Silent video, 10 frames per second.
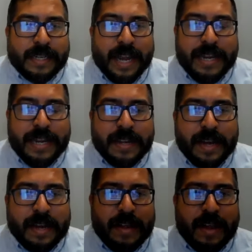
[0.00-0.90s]
again,
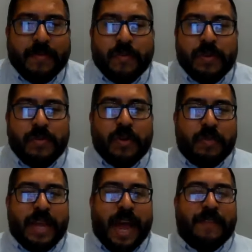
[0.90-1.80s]
we will
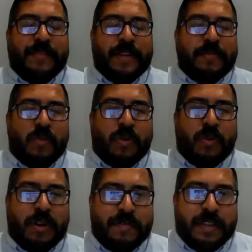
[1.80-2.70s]
be having
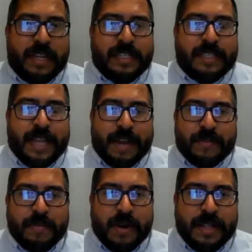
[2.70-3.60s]
more of these
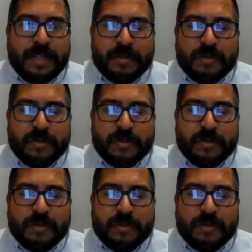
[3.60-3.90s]
every month.